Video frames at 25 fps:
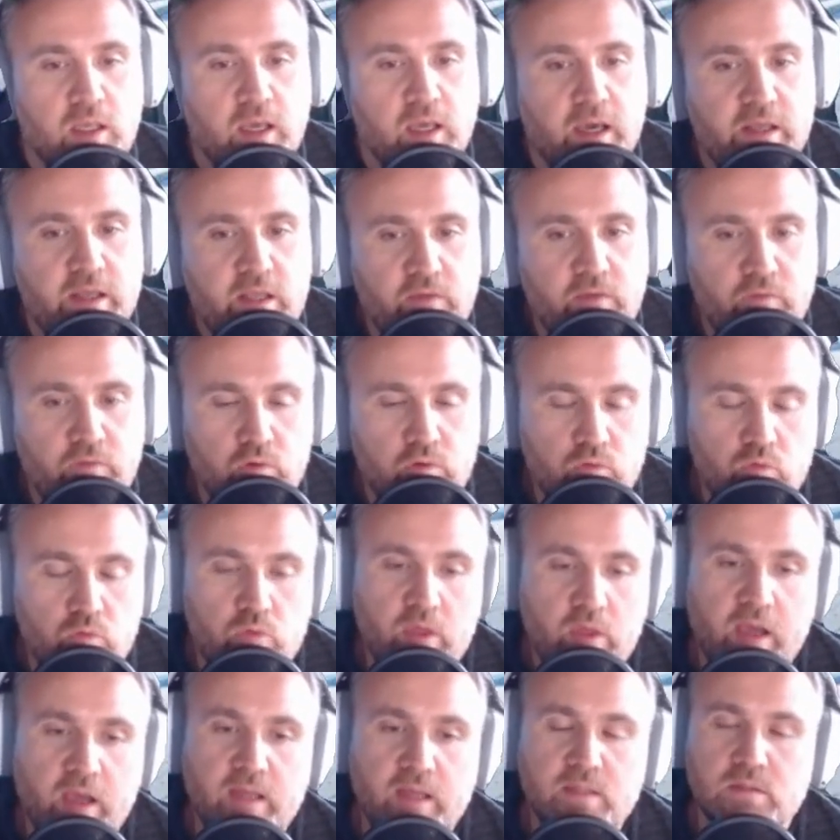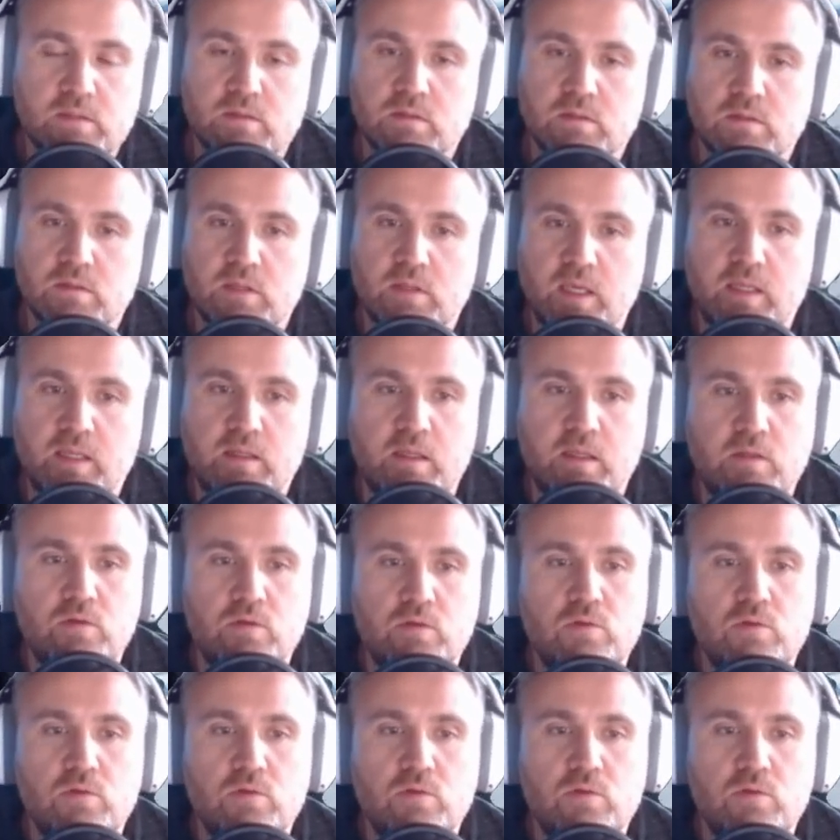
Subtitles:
And if you do that again, and